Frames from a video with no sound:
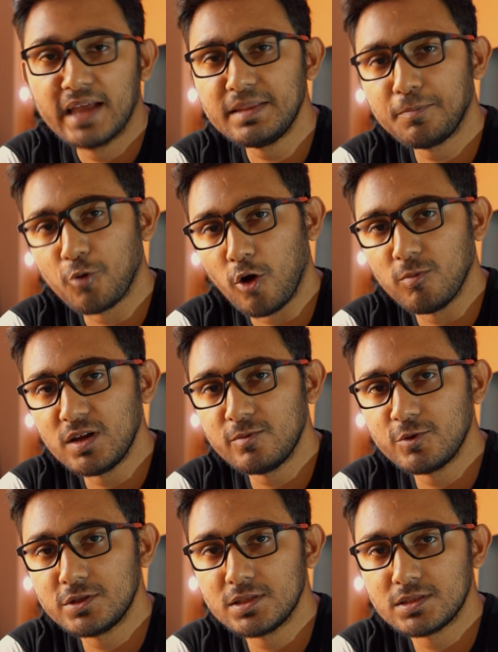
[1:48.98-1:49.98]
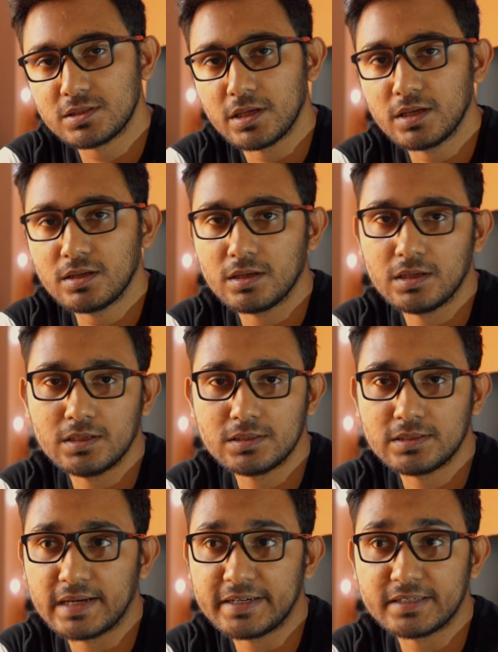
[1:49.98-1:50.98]
And the problem with this thing
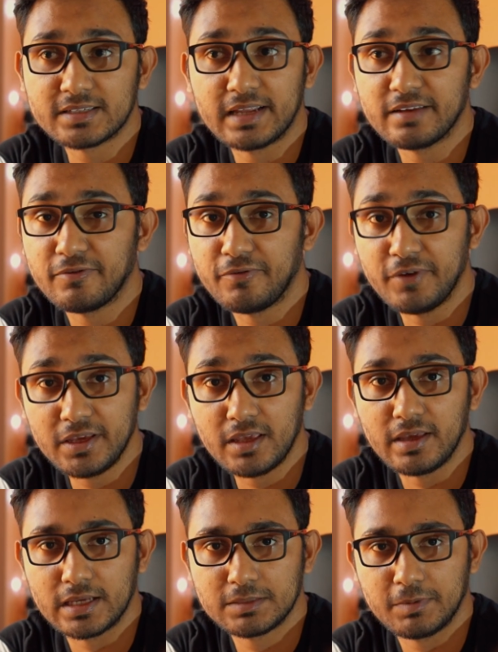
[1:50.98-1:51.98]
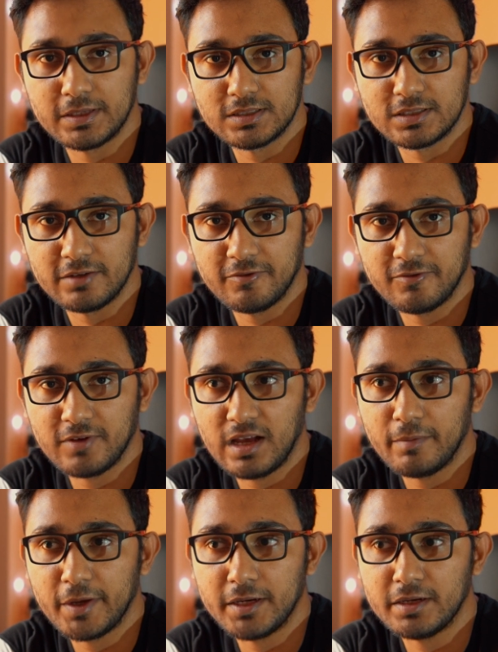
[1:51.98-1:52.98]
is that it's like freaking expensive. I
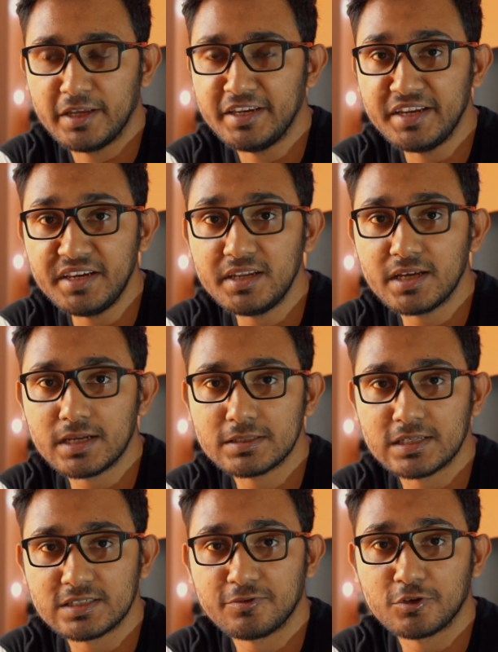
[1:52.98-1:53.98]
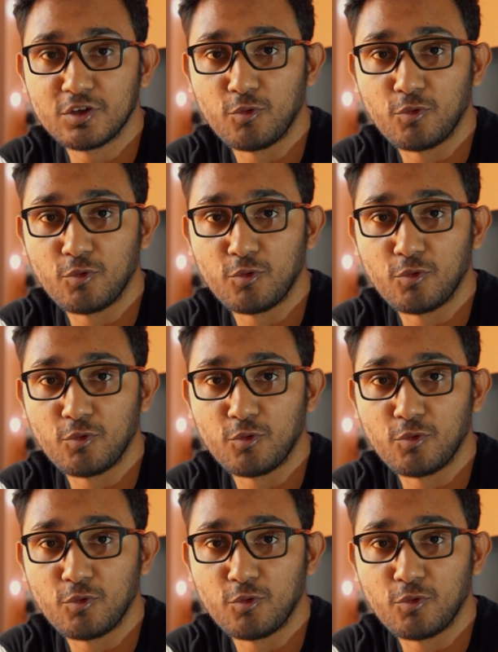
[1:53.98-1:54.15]
mean, in India, just for the